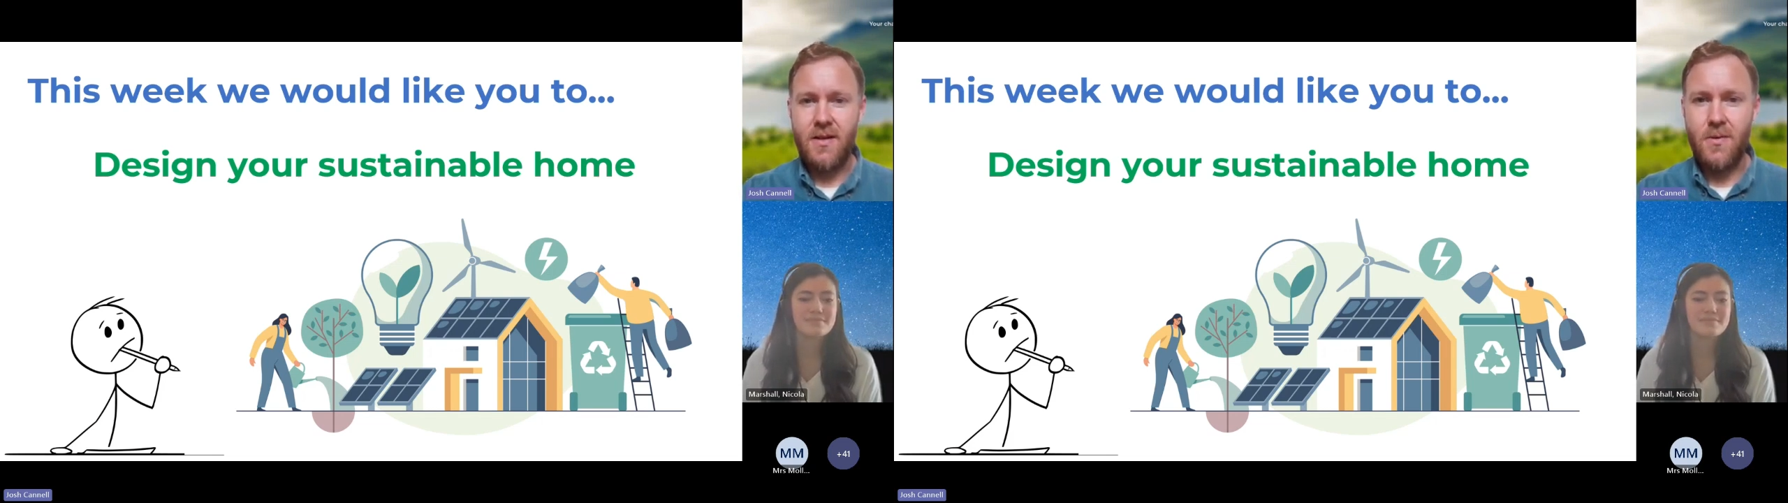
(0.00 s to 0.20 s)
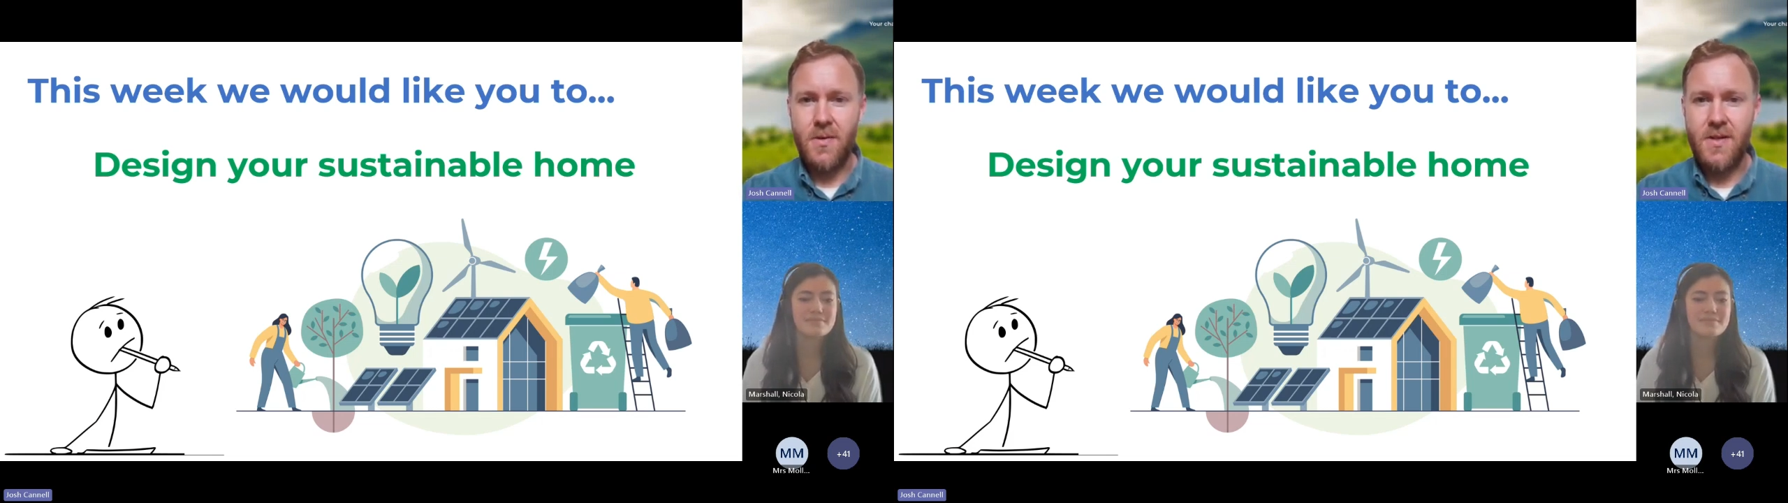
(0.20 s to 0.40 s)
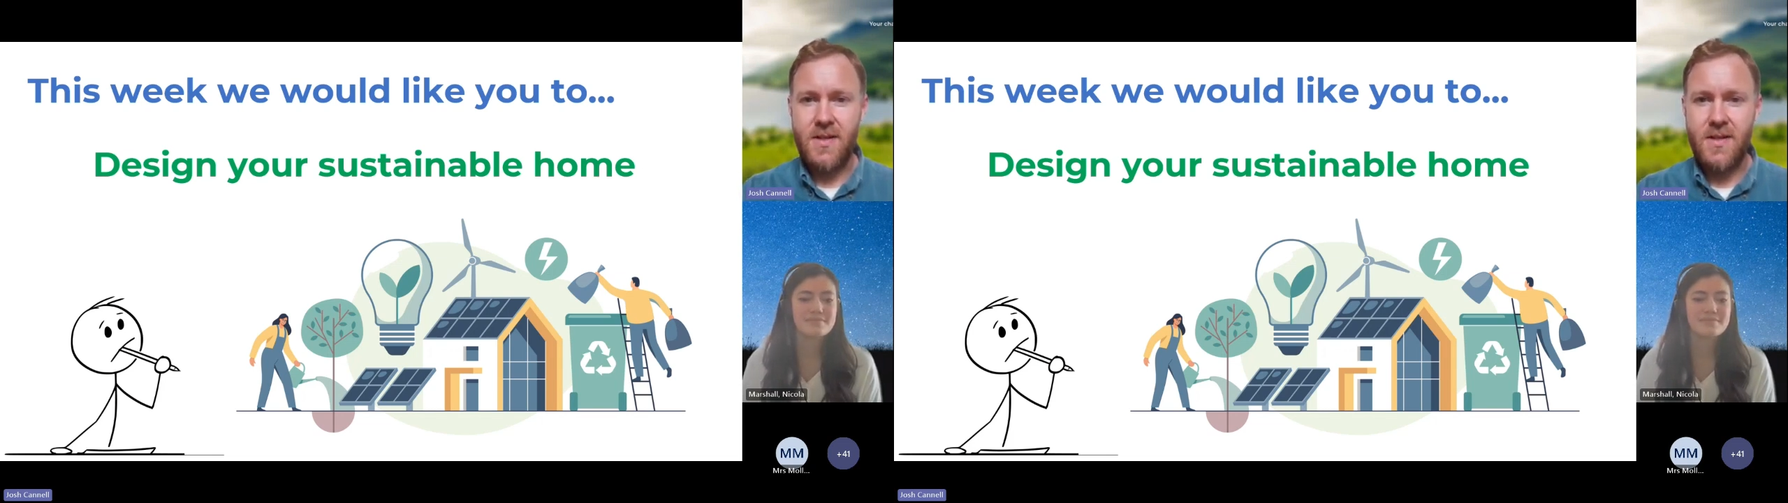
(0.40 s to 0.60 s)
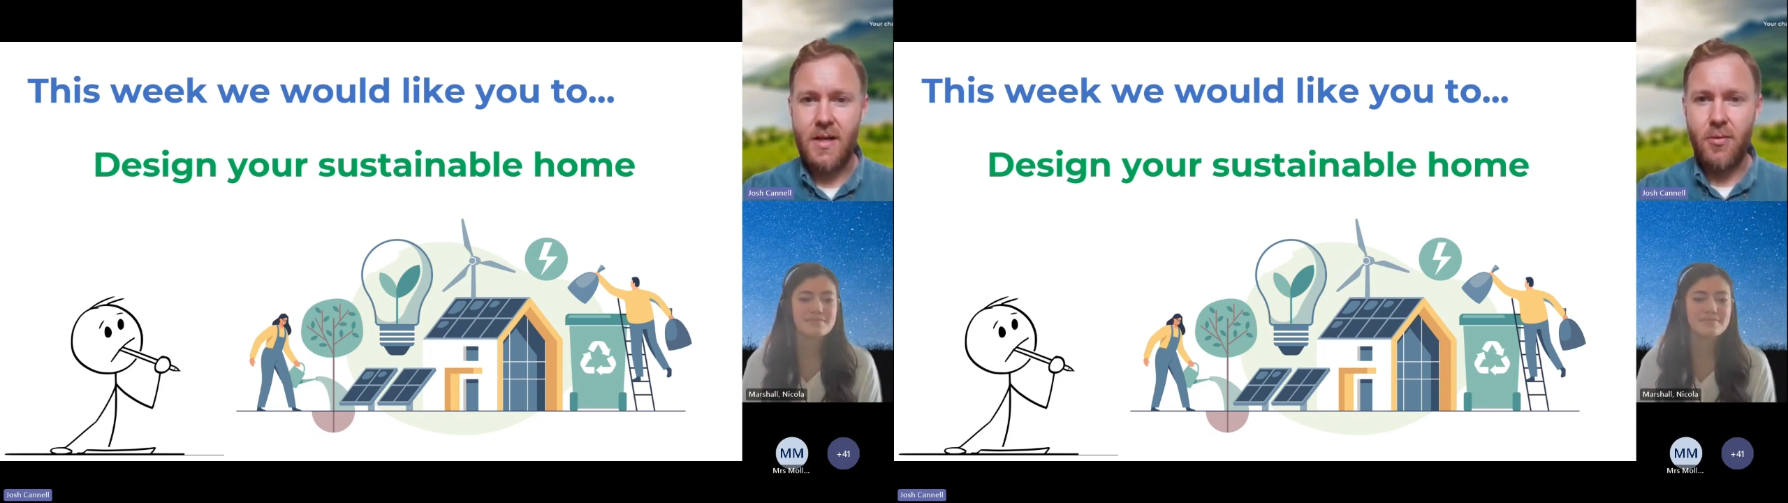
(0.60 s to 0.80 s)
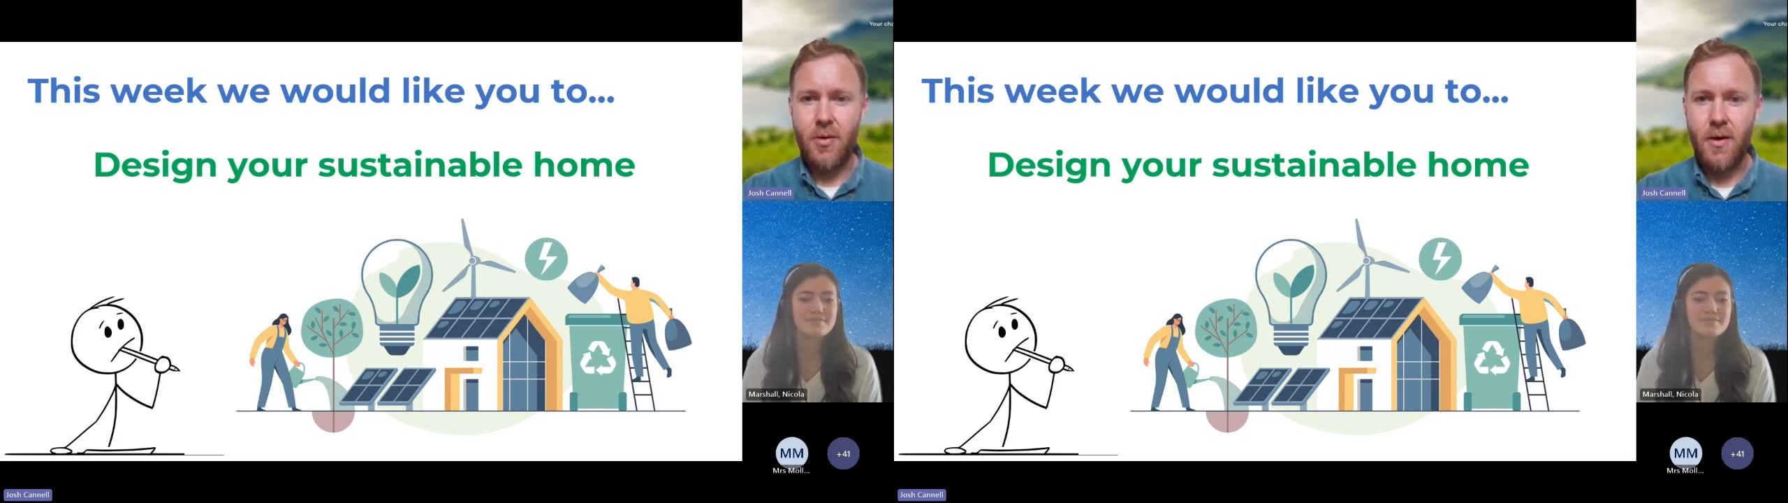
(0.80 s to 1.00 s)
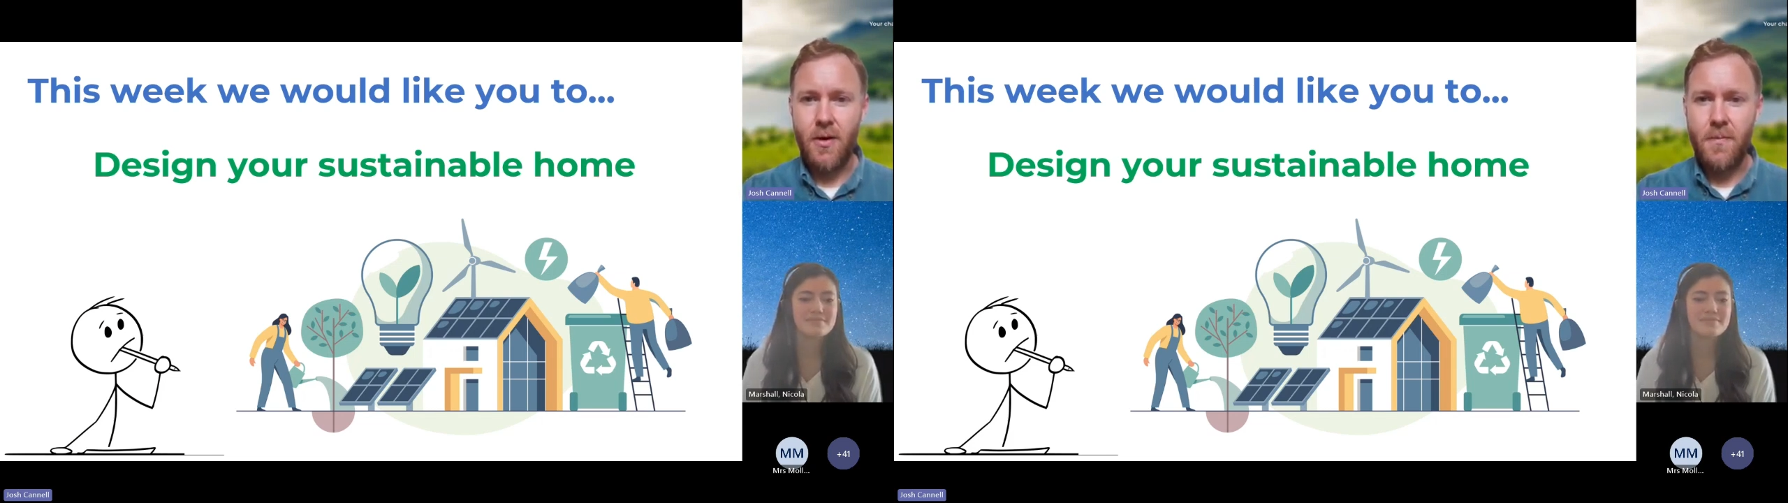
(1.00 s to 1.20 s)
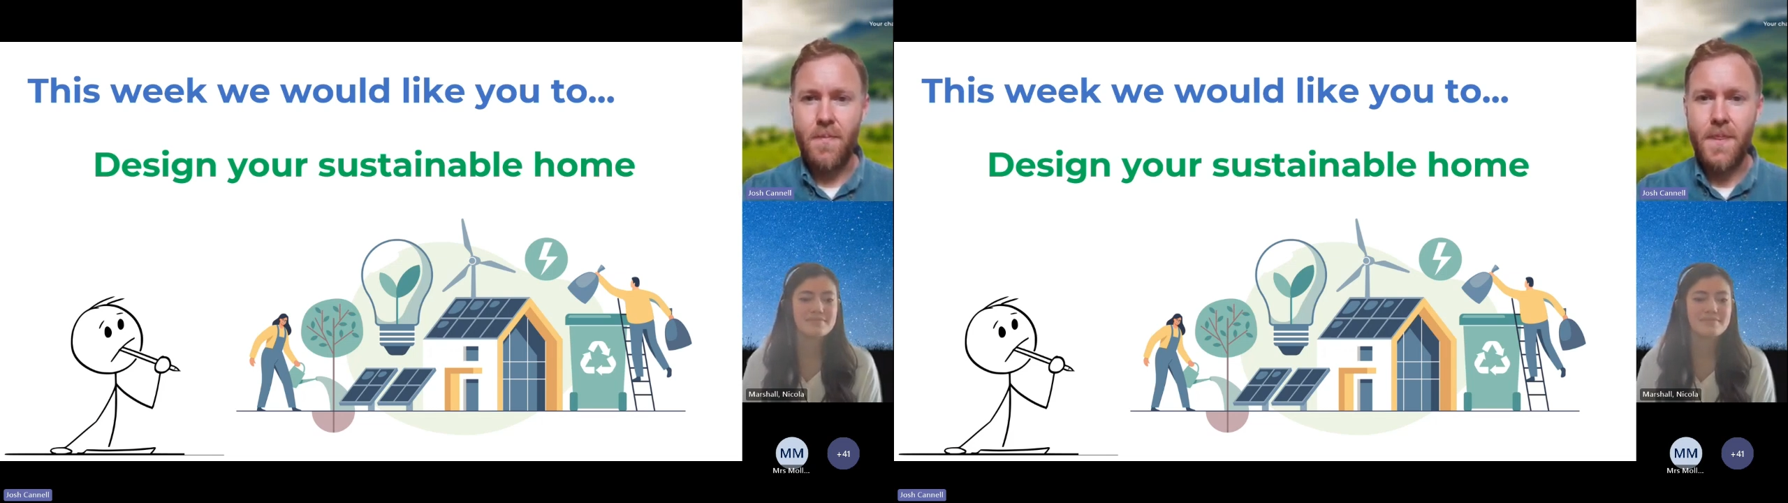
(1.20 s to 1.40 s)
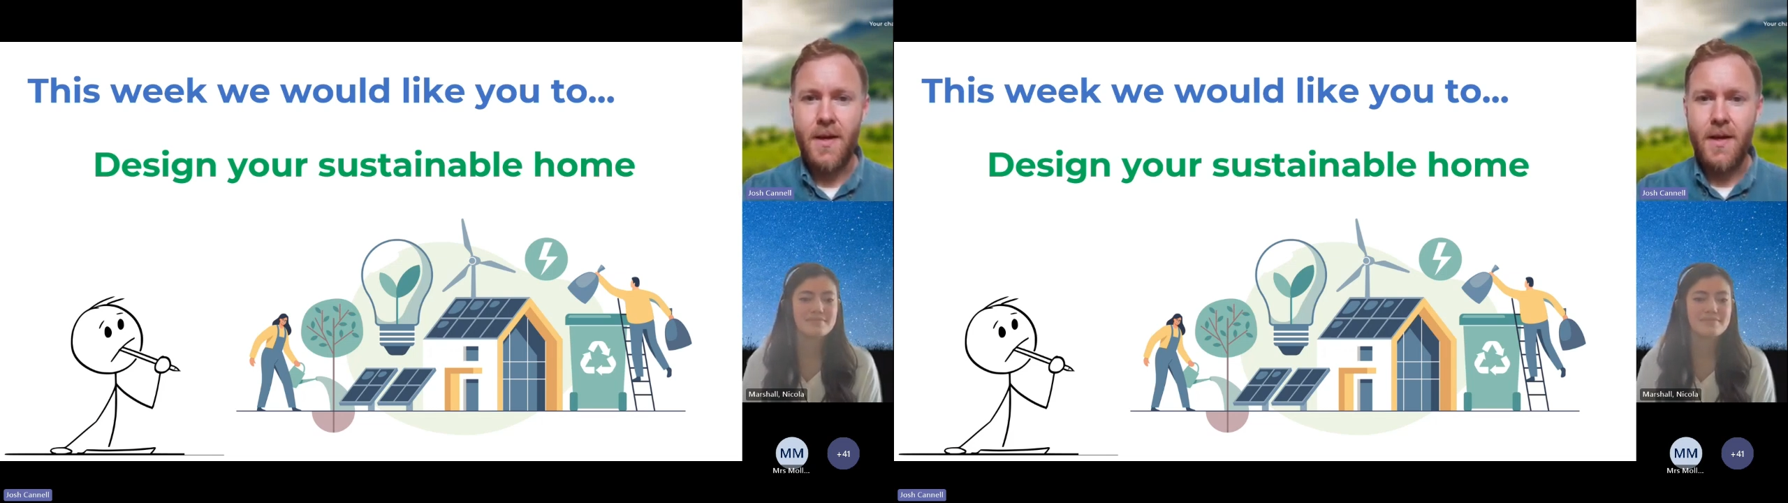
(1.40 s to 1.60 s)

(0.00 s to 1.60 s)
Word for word: your sustainable home.